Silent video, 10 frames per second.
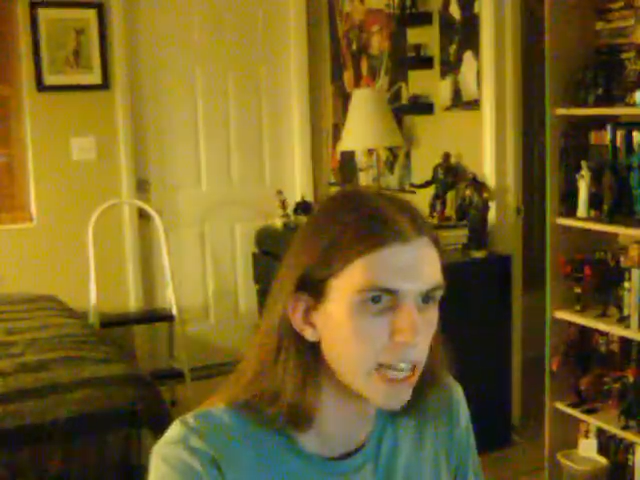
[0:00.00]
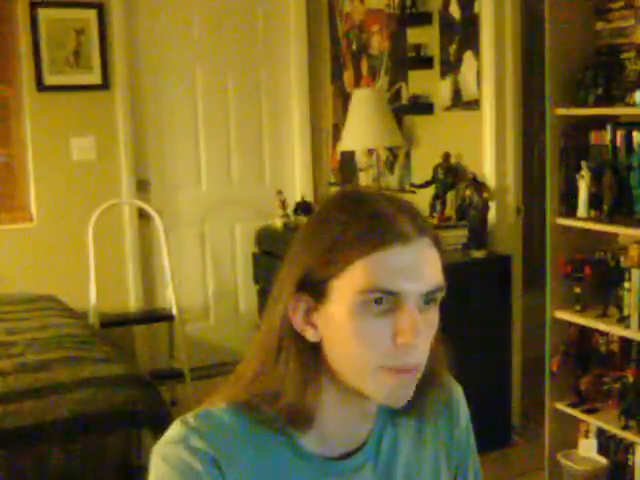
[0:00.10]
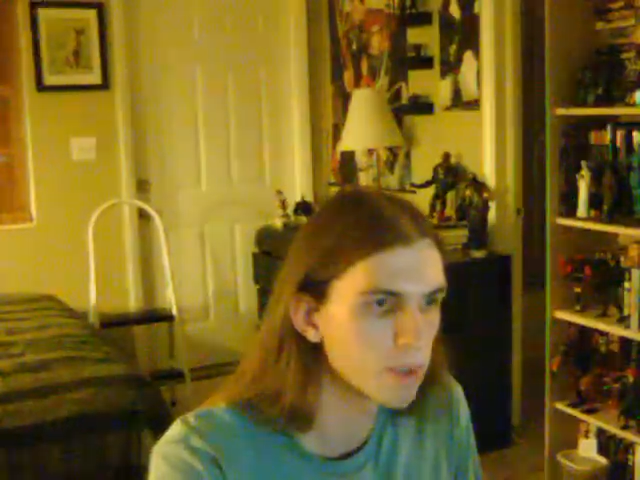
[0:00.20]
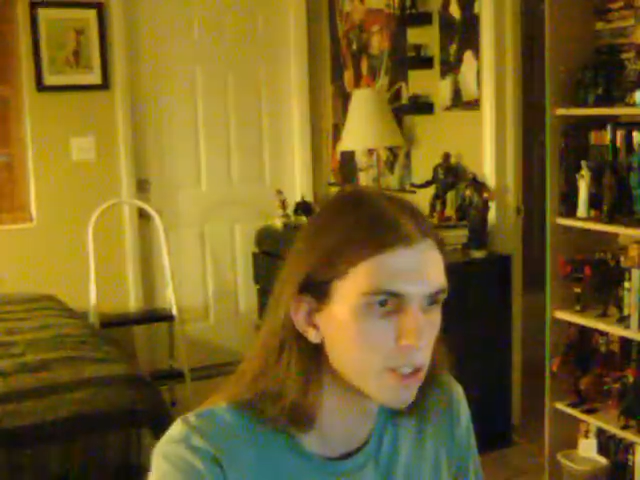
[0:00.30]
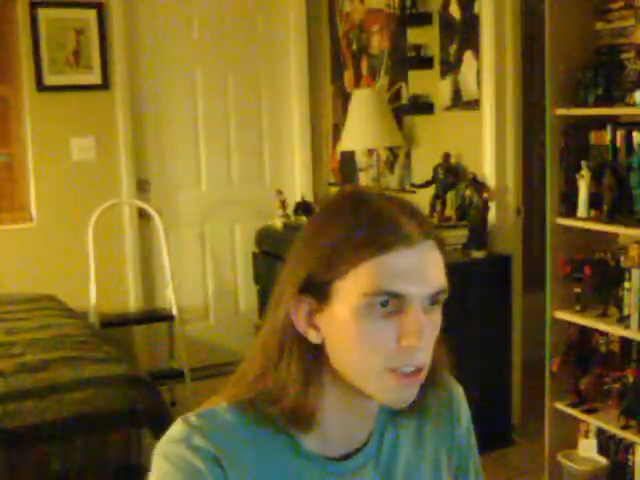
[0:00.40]

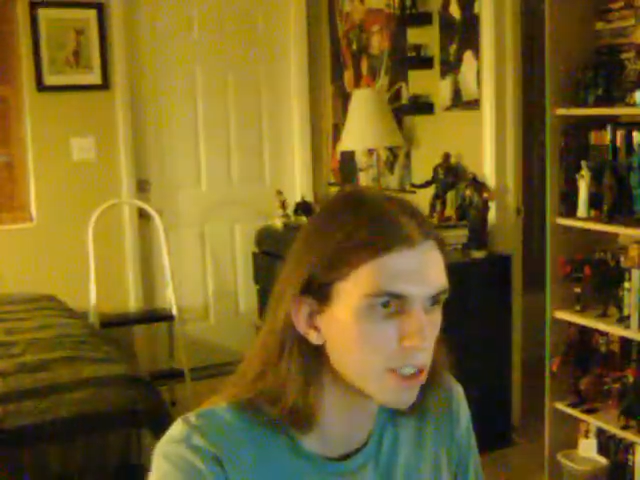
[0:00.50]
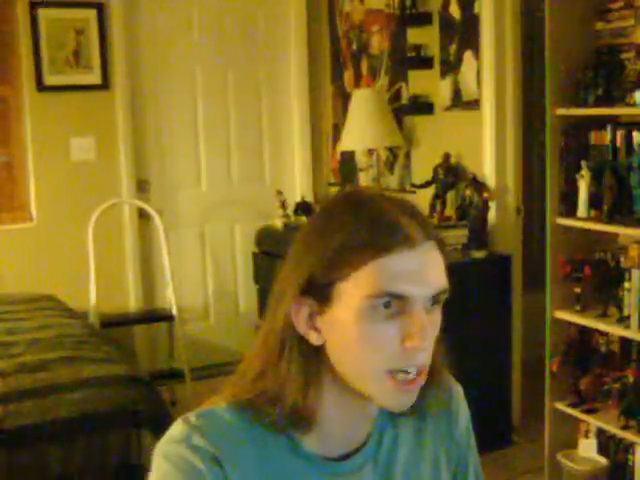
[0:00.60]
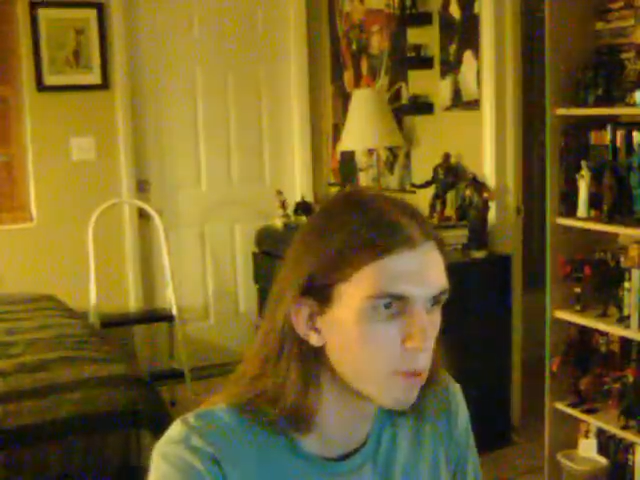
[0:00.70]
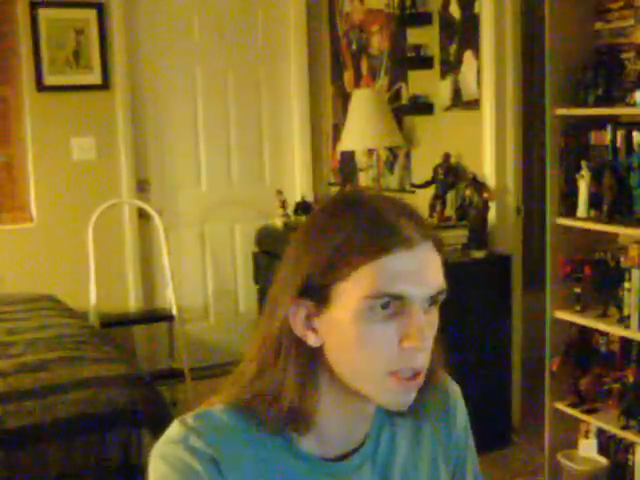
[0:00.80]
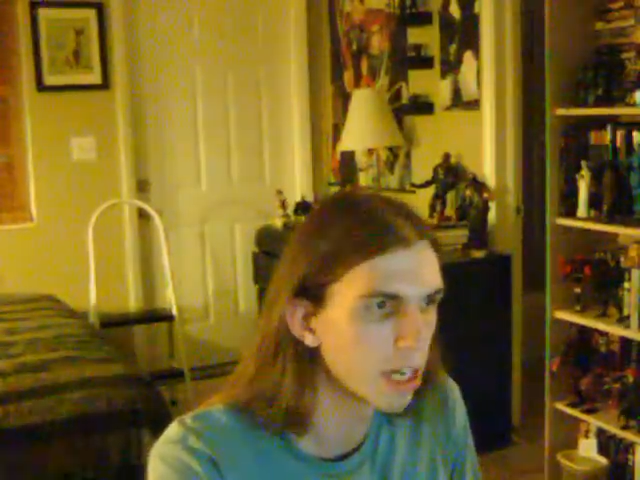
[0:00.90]
episodes that
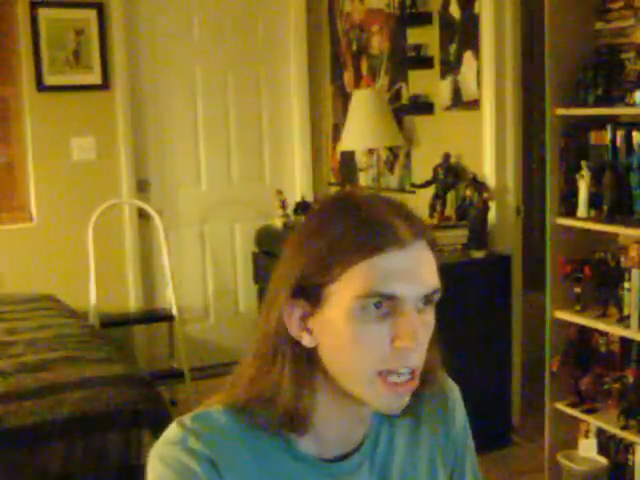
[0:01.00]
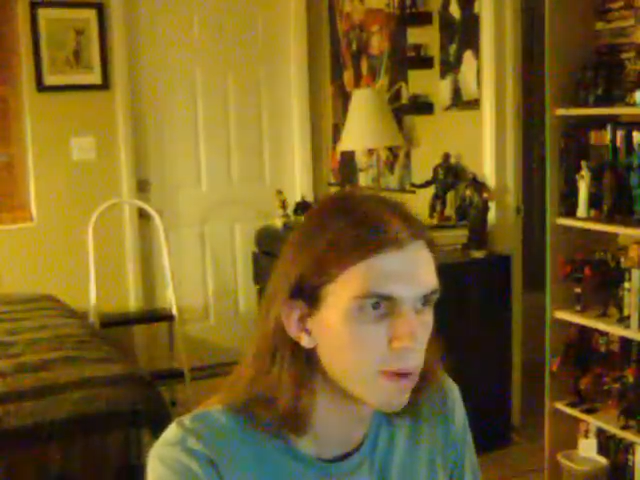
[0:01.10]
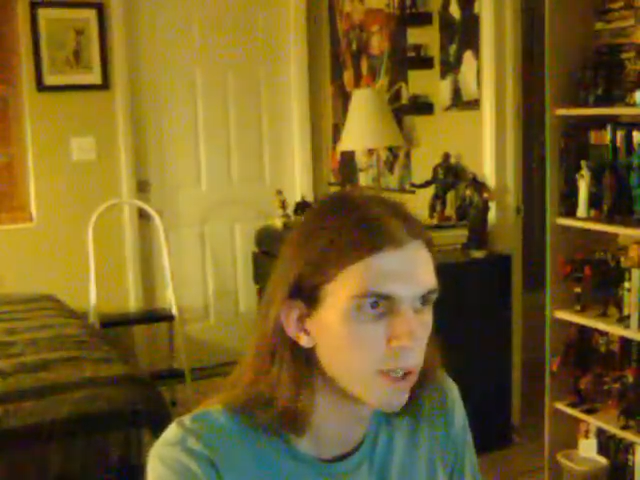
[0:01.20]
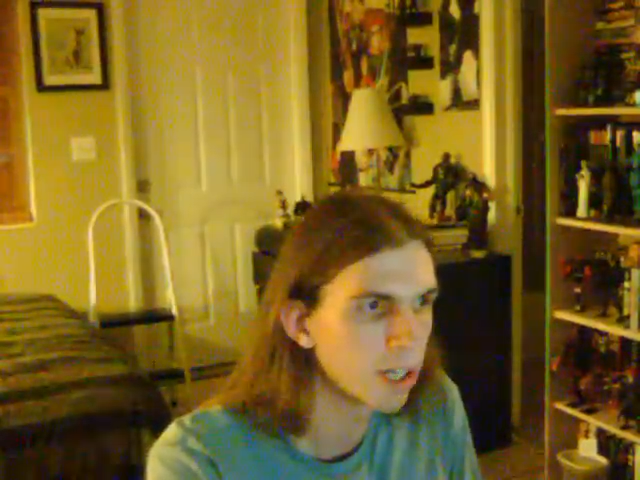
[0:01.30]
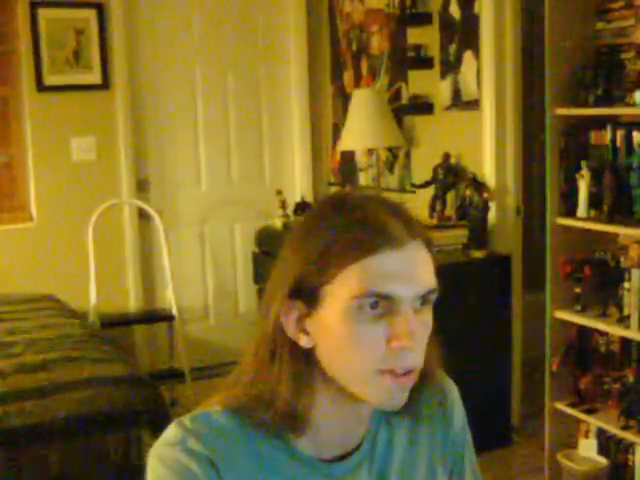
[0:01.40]
I want to
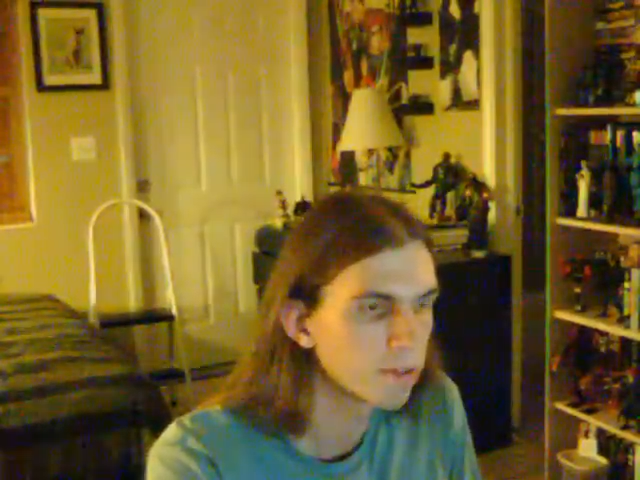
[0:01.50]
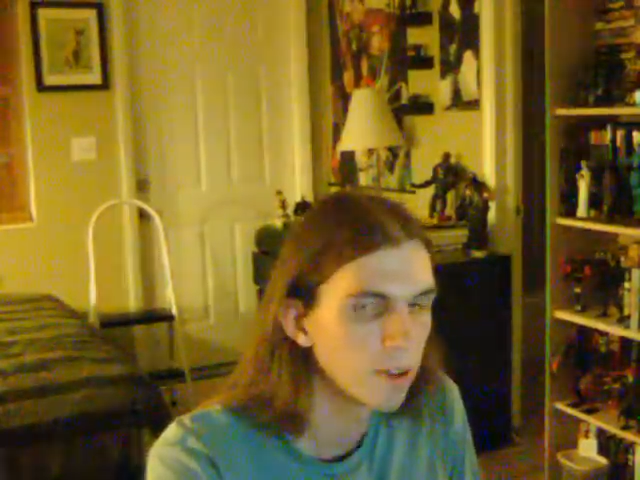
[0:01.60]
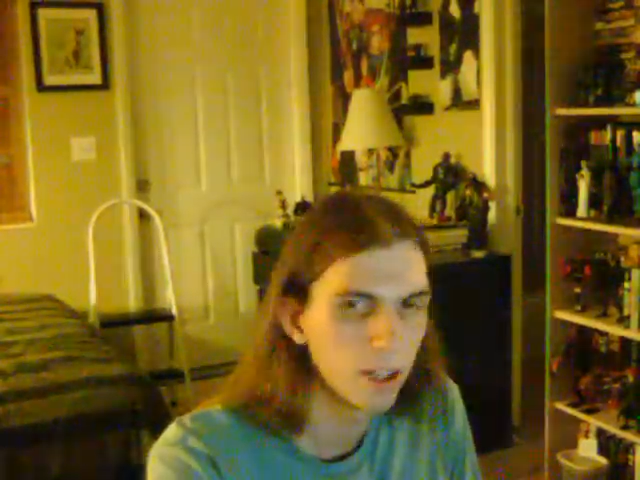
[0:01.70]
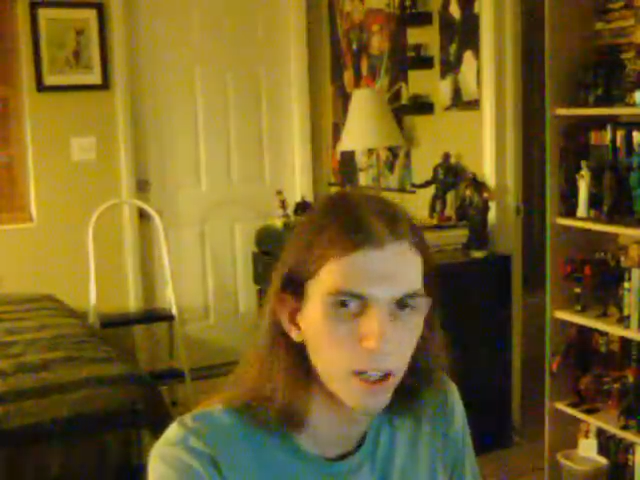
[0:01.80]
name off